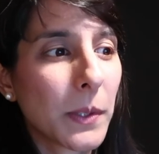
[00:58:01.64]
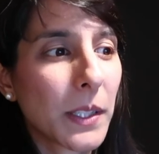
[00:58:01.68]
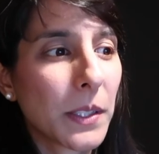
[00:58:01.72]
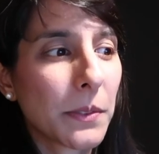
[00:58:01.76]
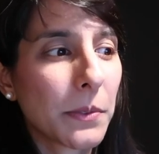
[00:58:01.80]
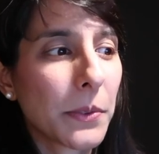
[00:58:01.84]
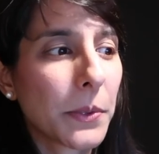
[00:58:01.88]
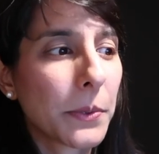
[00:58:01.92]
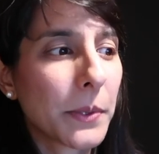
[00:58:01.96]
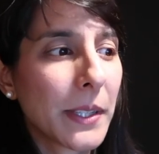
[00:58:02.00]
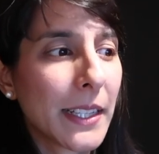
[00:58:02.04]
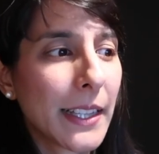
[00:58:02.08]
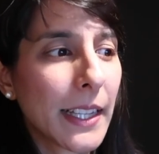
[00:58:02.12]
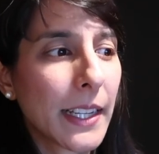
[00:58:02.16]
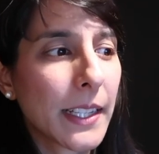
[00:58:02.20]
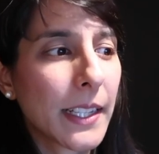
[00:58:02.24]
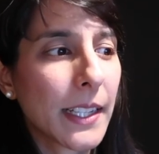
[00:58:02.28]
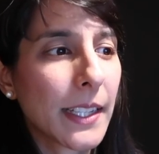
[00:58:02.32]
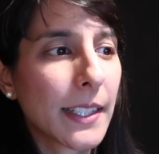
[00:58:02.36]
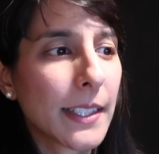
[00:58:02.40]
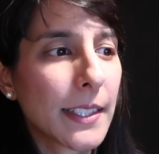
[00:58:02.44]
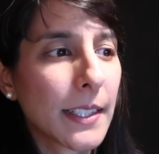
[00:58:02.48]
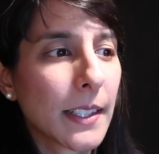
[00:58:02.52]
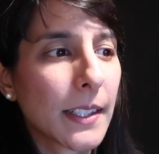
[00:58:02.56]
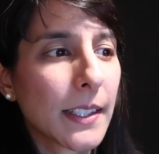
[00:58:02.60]
one of three
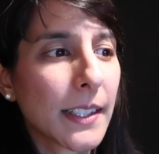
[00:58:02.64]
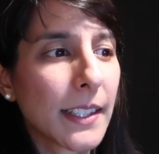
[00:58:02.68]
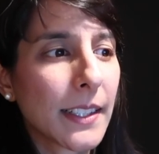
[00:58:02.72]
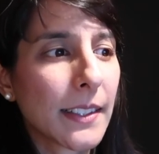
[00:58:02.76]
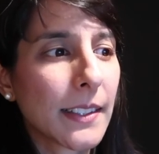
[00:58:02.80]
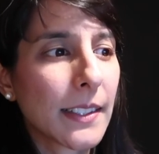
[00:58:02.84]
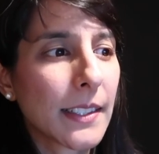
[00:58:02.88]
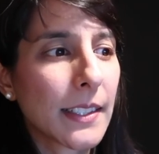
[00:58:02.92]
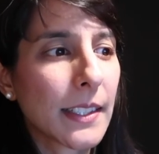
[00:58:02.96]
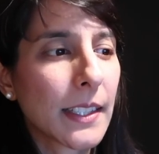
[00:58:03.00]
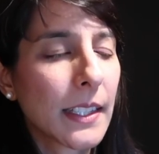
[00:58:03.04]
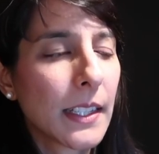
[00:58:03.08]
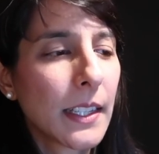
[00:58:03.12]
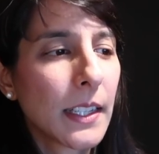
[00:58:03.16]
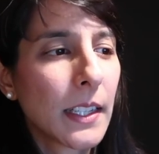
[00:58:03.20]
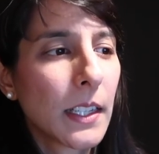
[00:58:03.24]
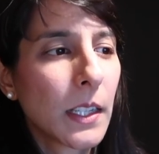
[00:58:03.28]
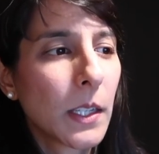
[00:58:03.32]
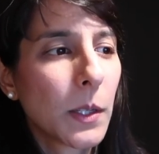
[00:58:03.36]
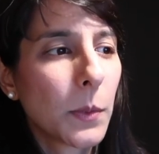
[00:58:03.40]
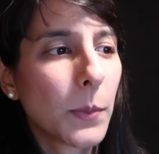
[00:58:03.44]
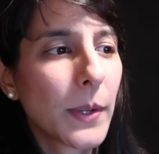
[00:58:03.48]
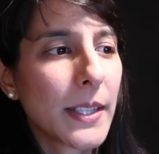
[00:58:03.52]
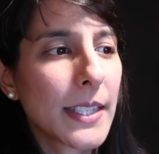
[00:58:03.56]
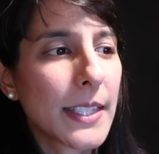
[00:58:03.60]
lucky signs
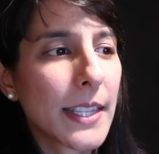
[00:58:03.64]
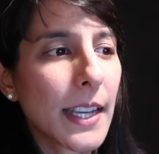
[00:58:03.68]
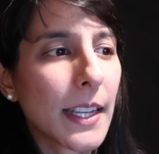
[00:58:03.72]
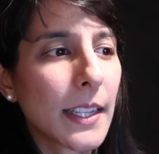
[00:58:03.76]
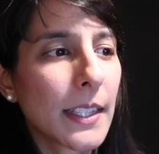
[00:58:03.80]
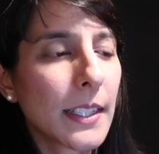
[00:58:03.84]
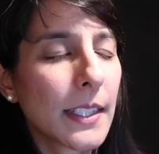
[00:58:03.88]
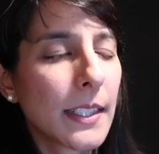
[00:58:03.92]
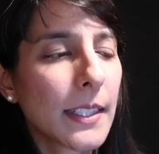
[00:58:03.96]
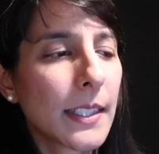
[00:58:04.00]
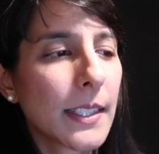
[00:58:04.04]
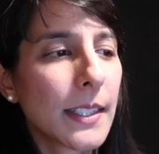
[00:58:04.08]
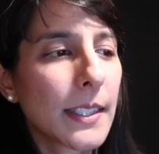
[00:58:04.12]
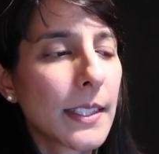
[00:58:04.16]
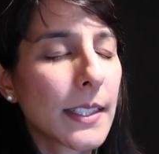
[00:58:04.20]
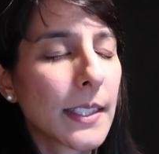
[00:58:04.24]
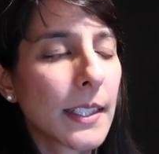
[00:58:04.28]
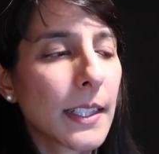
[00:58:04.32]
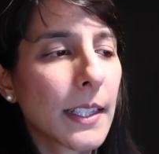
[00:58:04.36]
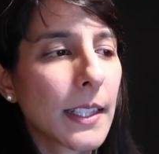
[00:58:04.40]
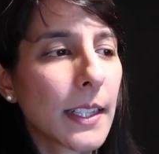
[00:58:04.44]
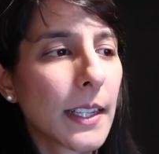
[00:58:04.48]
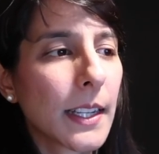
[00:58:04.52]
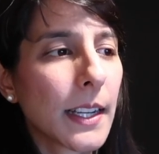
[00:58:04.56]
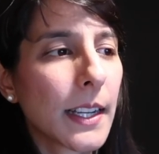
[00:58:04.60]
when Saturn is
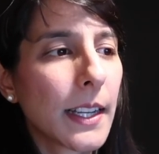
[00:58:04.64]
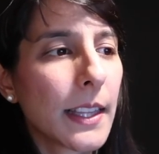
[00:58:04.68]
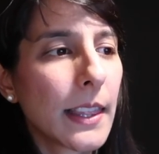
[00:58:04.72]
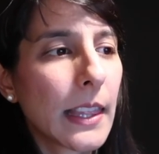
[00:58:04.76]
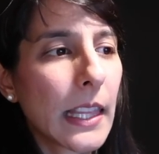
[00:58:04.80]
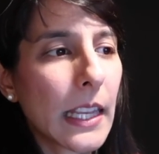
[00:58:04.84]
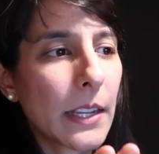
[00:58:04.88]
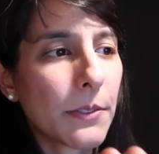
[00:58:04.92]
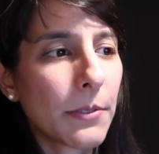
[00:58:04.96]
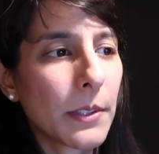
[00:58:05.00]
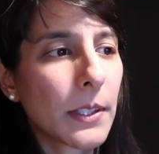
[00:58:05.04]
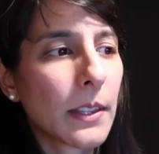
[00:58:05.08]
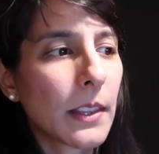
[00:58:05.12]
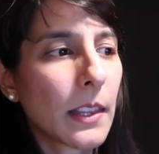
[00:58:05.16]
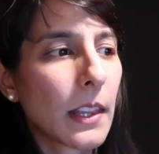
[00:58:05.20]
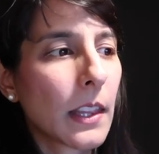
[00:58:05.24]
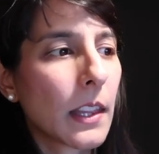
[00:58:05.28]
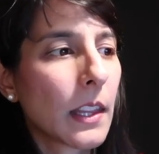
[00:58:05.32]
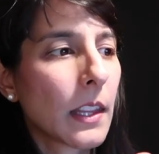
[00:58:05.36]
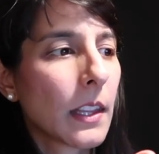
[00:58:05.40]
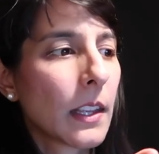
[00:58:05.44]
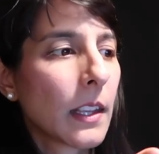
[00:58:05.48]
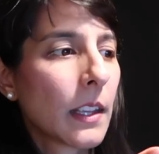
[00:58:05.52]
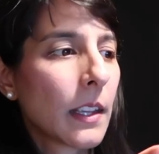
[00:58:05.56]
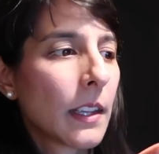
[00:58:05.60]
11th,
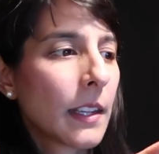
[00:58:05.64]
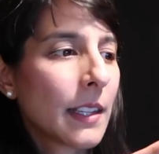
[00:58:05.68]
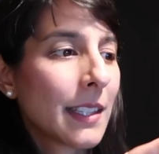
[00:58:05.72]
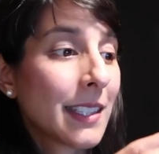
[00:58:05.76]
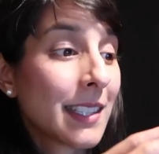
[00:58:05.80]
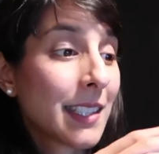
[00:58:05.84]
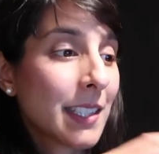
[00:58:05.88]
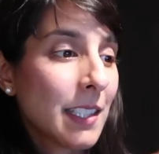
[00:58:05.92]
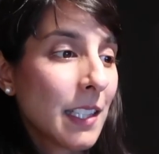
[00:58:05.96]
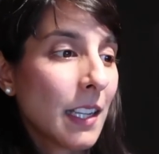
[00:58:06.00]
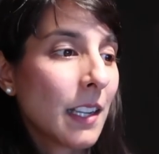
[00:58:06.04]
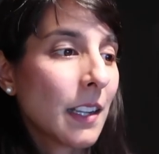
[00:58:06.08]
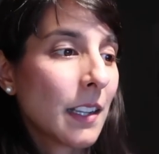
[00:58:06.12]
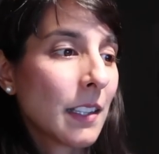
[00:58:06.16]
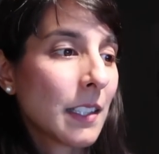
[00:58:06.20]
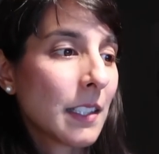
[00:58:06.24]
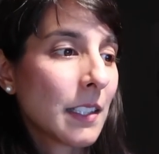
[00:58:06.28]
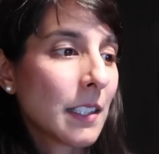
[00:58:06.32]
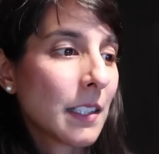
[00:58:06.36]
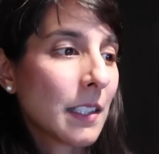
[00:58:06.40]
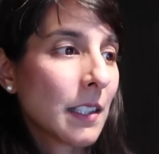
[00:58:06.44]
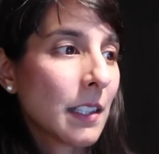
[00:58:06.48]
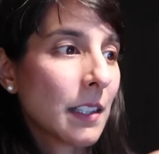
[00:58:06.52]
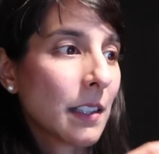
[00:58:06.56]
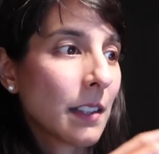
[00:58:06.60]

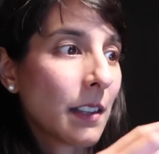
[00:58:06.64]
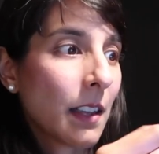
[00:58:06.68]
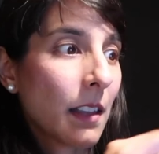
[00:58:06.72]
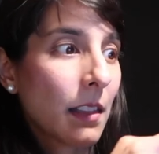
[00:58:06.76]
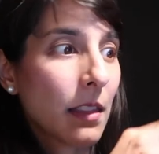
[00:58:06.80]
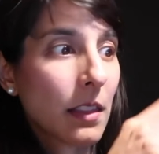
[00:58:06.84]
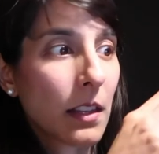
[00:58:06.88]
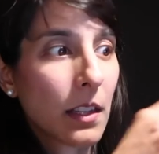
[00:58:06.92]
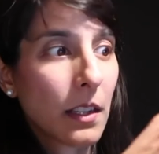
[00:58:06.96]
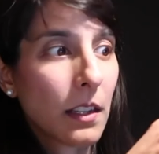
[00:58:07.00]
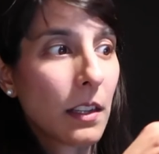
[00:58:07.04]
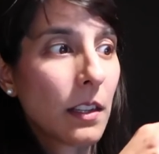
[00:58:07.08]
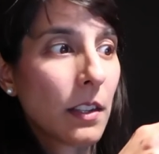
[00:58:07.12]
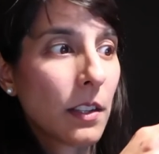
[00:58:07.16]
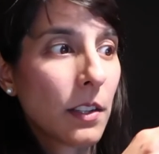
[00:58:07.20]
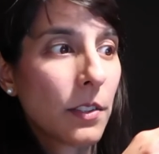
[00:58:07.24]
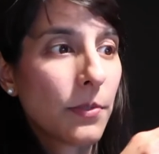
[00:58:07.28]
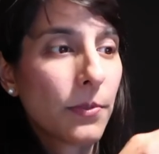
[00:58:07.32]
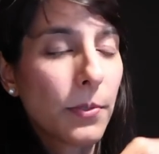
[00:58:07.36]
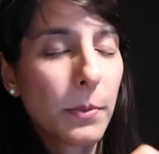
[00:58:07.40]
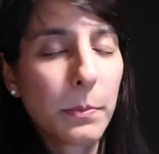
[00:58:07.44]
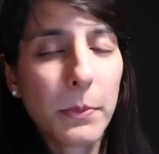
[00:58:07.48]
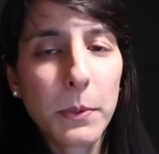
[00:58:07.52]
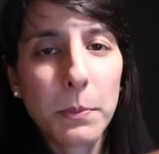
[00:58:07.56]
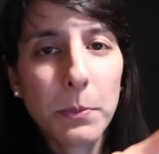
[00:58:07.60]
6th, and 3rd
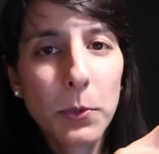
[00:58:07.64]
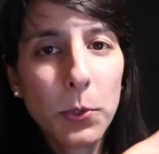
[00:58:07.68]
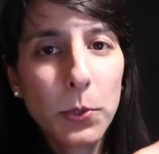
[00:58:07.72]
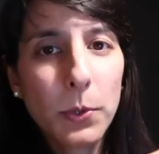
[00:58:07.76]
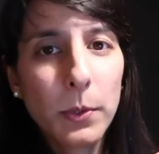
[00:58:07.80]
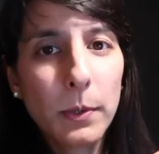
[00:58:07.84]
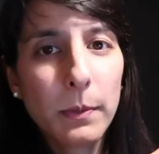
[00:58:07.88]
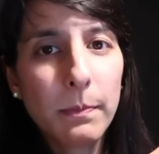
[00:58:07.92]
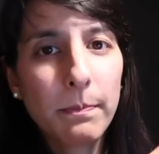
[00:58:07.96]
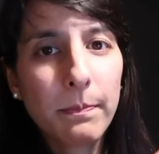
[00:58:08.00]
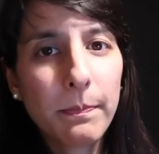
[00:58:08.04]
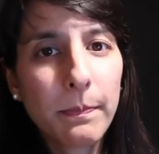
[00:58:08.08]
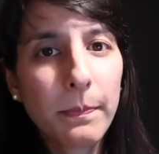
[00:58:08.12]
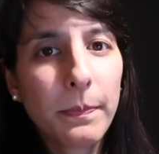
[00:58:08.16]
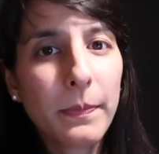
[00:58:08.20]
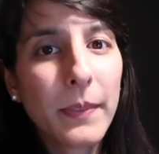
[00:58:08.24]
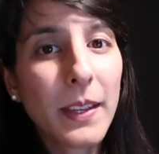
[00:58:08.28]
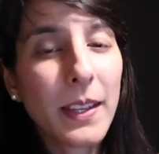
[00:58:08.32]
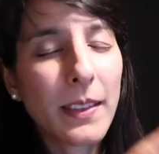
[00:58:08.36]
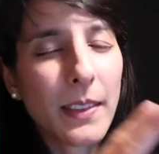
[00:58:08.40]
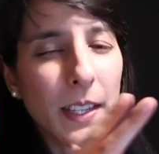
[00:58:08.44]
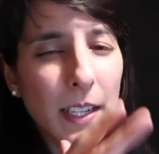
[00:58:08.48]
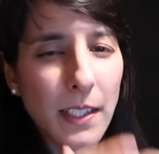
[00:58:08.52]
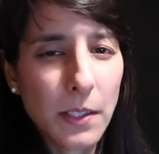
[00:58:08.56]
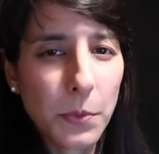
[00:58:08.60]
from the moon,
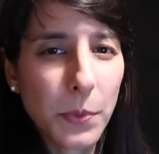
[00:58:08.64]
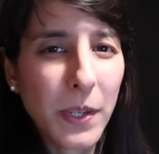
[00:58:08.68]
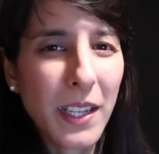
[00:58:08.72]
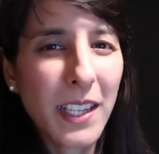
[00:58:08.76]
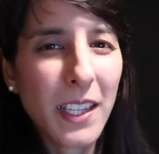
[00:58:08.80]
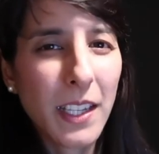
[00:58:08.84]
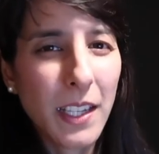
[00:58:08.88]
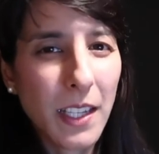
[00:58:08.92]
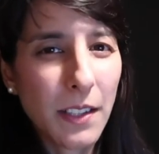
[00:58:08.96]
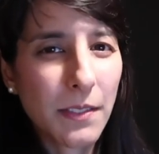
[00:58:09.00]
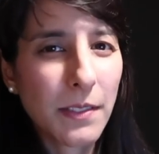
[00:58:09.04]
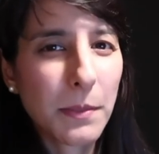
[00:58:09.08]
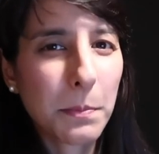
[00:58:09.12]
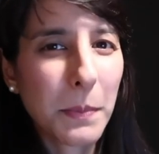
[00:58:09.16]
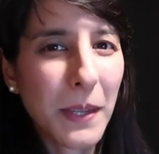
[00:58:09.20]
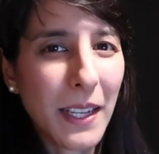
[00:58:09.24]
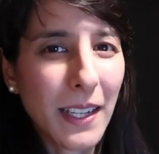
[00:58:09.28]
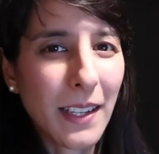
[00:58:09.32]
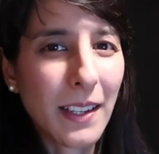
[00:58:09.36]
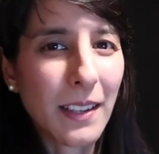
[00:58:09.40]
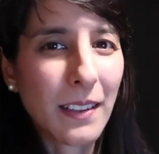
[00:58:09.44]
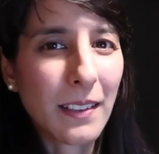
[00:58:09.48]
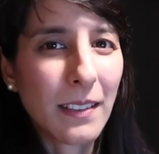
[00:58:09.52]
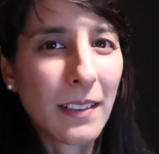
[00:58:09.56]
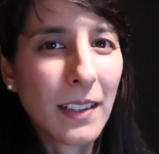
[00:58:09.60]
that's where he gives
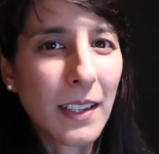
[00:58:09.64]
big.